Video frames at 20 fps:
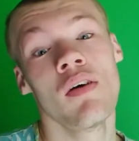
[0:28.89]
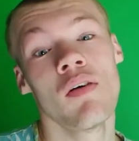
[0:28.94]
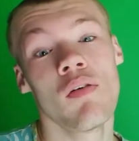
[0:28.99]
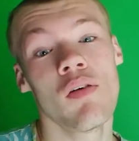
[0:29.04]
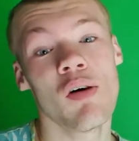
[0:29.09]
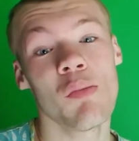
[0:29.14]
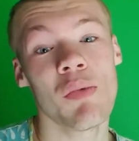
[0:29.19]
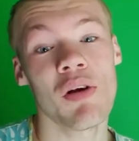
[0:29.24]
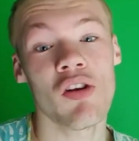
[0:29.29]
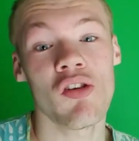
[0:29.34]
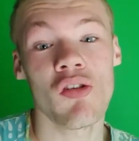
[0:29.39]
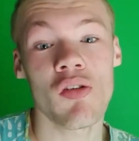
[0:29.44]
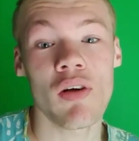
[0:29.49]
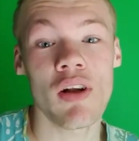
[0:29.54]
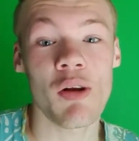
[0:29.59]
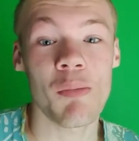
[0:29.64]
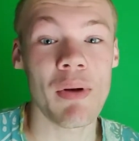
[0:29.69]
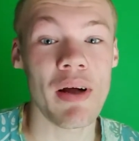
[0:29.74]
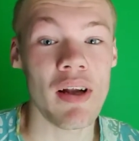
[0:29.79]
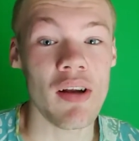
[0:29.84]
what I'm
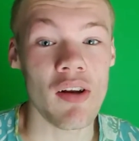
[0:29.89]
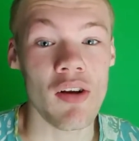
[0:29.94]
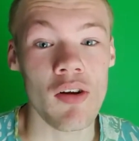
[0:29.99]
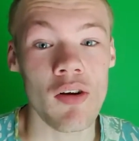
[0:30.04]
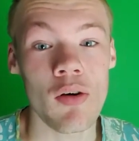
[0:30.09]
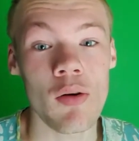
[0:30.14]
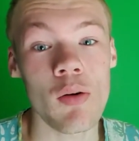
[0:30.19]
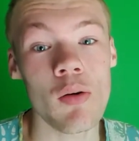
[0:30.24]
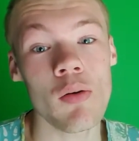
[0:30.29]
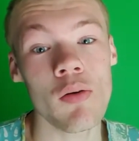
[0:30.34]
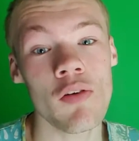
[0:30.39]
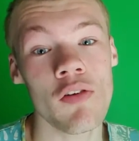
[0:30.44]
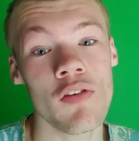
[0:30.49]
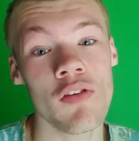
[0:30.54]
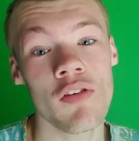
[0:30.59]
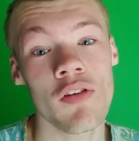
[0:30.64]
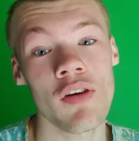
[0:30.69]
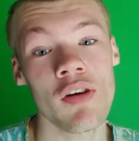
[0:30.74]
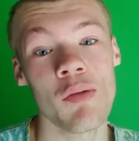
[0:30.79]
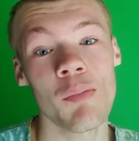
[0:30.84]
enjoying about the
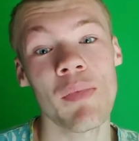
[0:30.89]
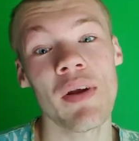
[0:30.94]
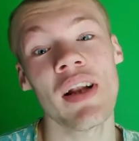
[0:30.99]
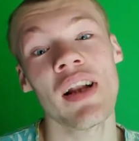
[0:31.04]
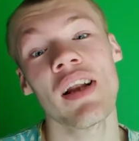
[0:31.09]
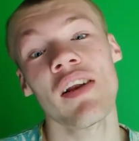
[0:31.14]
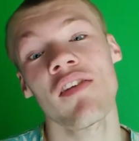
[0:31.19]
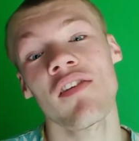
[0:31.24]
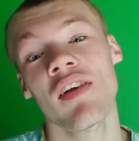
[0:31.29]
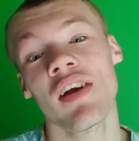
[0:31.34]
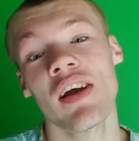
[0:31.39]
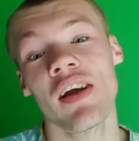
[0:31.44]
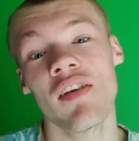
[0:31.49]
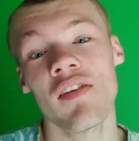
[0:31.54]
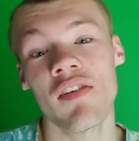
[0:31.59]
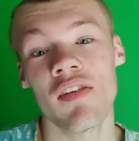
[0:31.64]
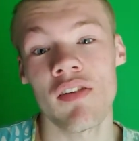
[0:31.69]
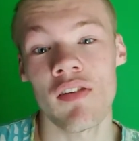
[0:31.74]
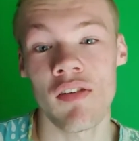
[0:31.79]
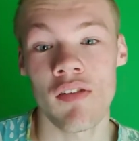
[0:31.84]
course, and my LSAs
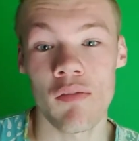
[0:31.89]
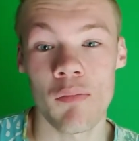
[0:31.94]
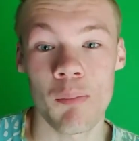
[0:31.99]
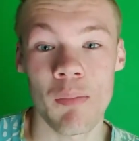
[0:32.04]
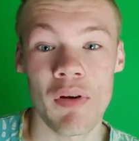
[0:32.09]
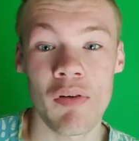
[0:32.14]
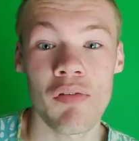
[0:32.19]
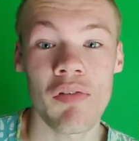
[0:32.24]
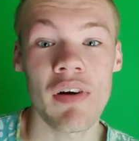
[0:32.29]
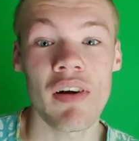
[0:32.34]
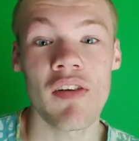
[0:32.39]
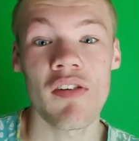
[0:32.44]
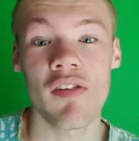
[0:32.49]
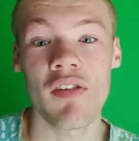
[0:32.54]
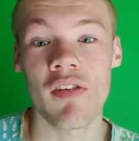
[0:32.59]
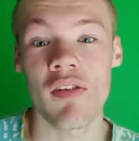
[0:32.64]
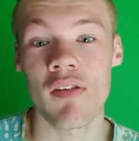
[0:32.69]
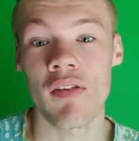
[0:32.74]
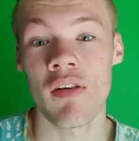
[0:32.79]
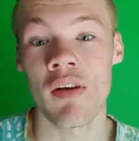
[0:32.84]
and my friends
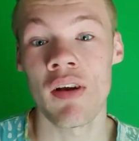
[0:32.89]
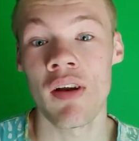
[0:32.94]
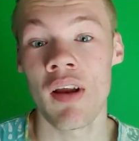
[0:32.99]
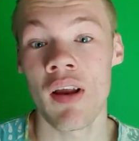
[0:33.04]
and